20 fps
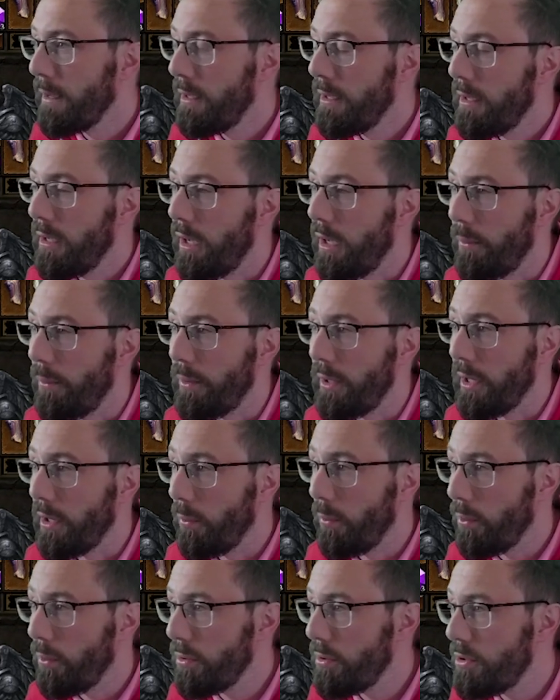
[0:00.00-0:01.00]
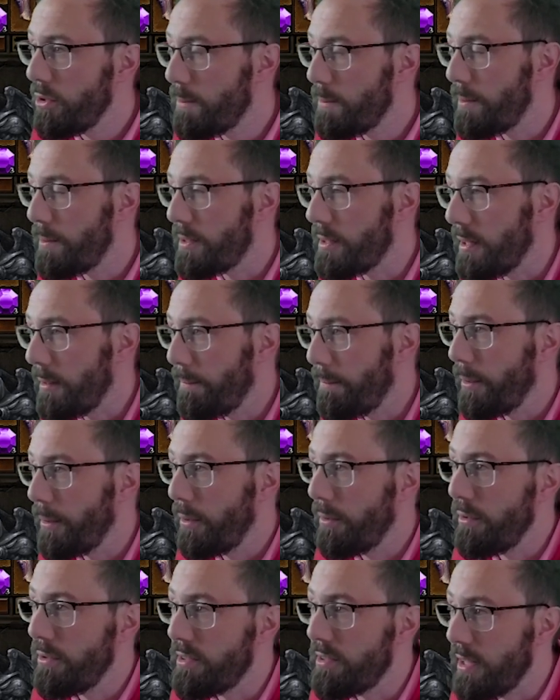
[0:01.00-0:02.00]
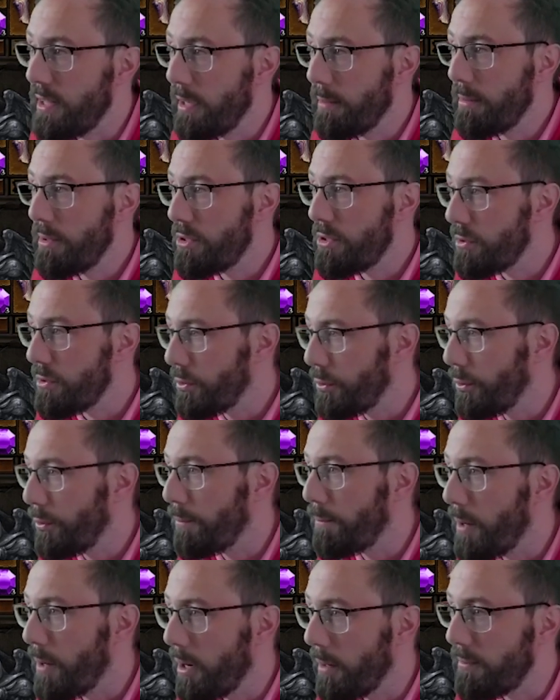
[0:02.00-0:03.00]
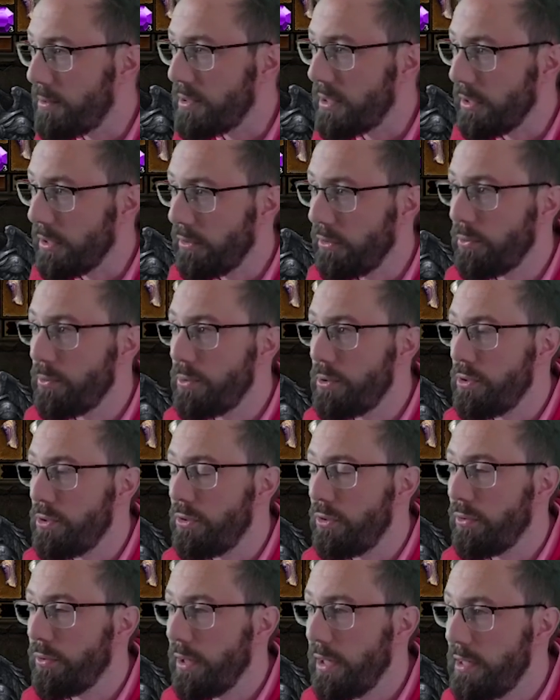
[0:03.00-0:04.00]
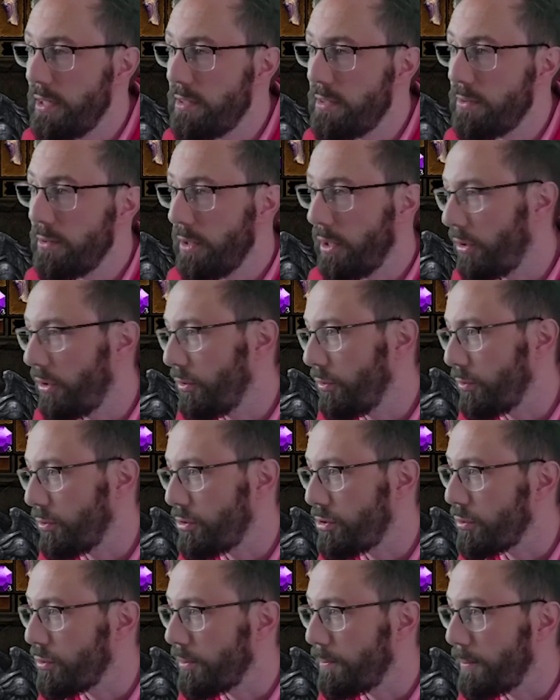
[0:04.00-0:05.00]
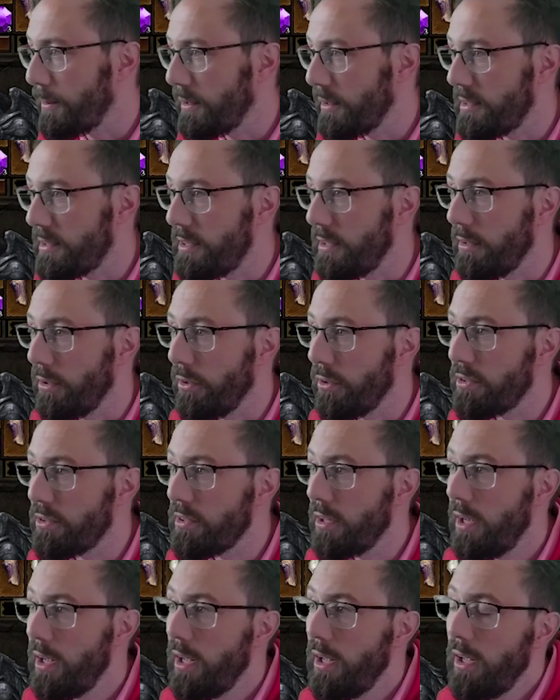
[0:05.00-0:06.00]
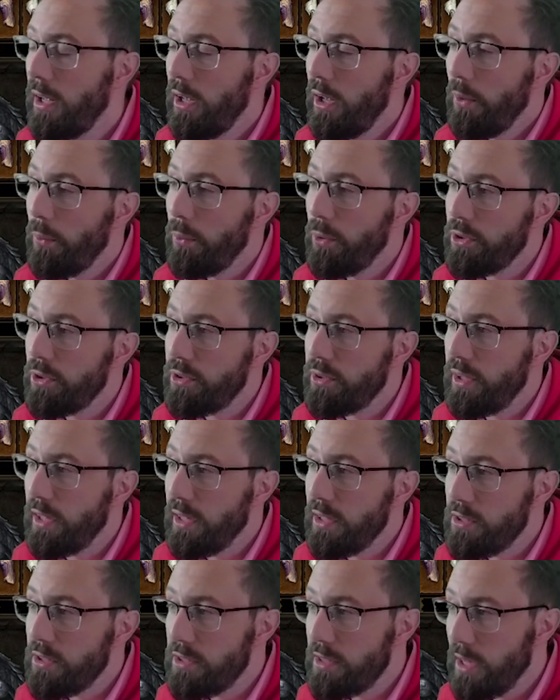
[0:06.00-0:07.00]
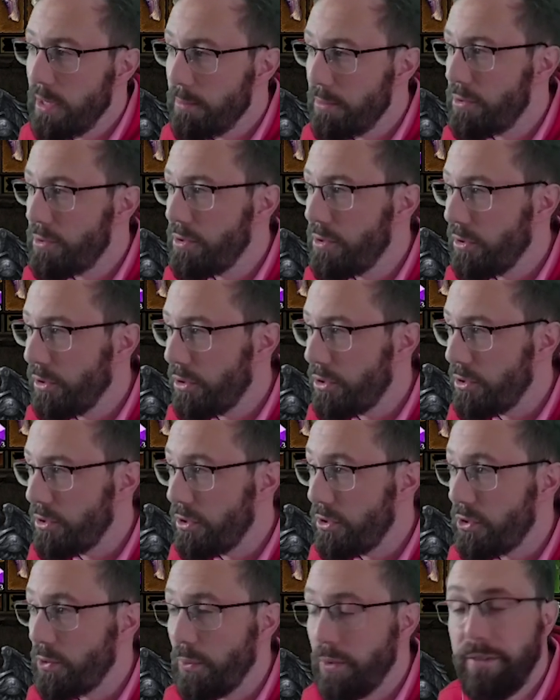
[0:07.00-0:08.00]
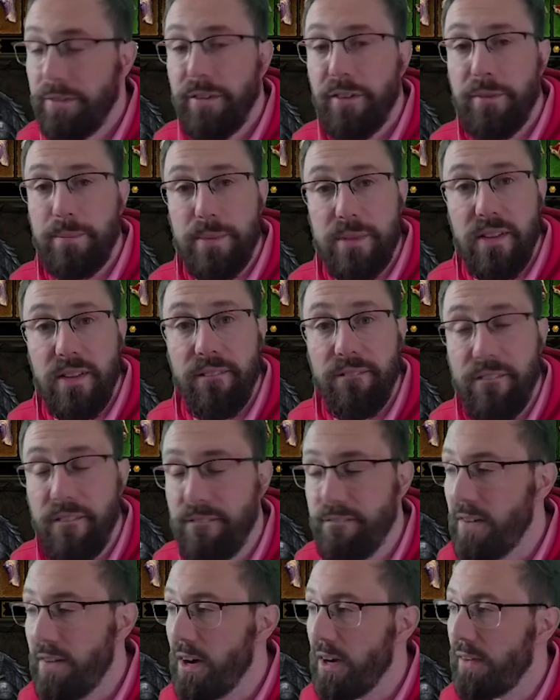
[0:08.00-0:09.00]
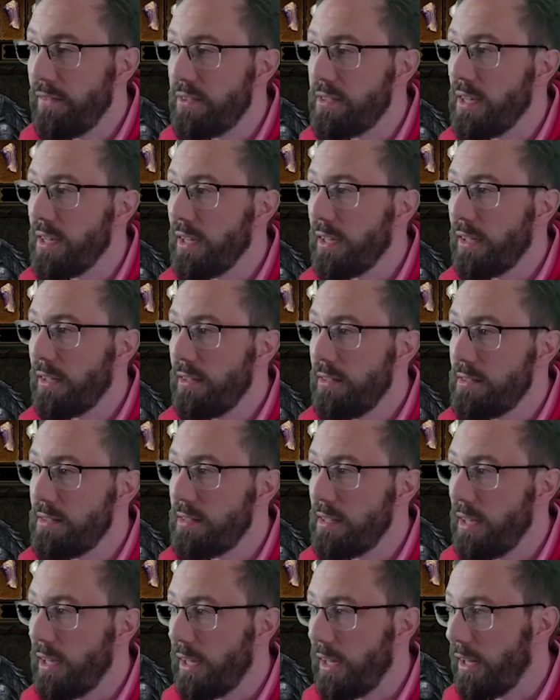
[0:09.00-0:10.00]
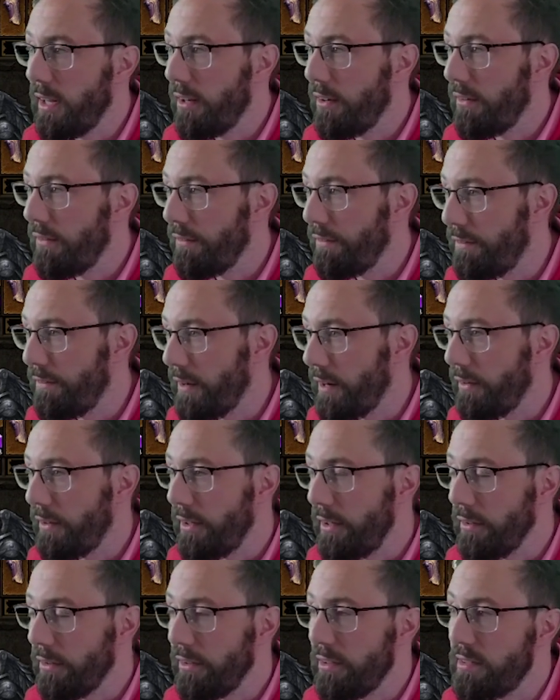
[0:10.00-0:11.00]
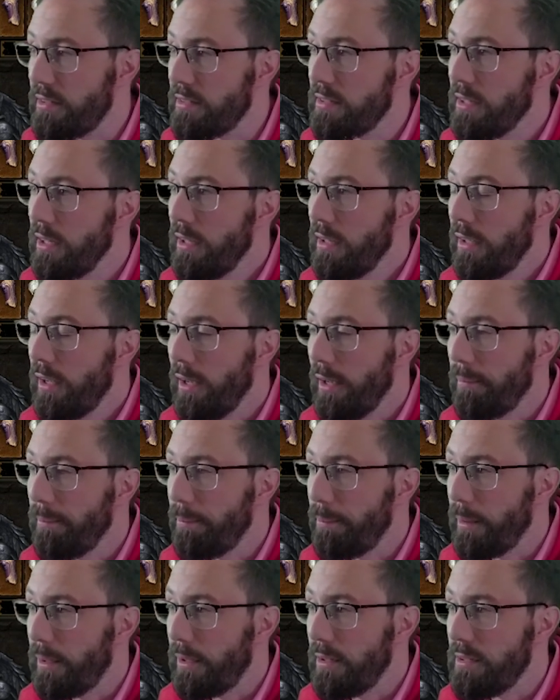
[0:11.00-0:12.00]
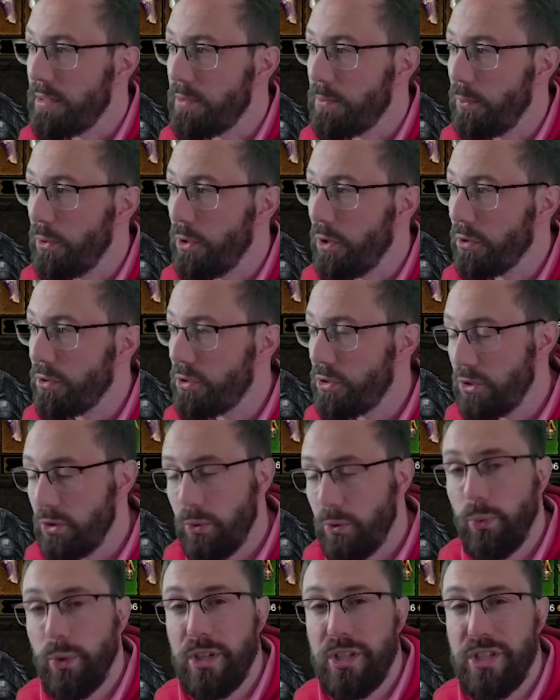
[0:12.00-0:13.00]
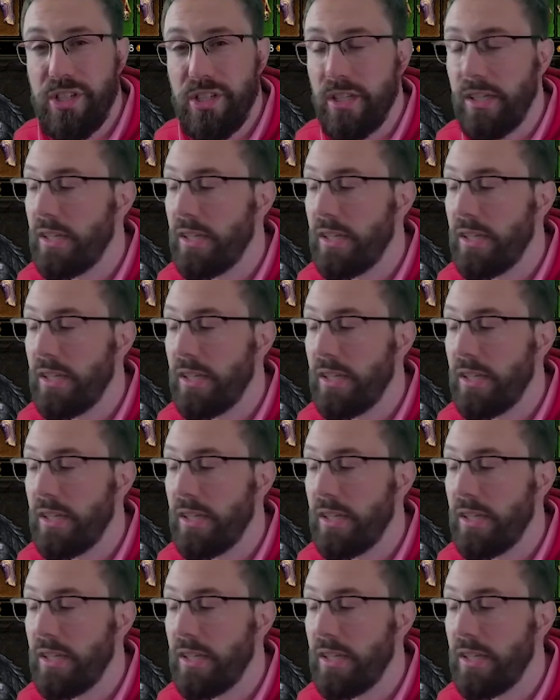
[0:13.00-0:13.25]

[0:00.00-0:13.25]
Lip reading: We get a 100% bonus damage to all Barb skills, which is great. Ignores durability loss. We also get damage reduction, 25% for 5 seconds. Again, very nice because we are squishy,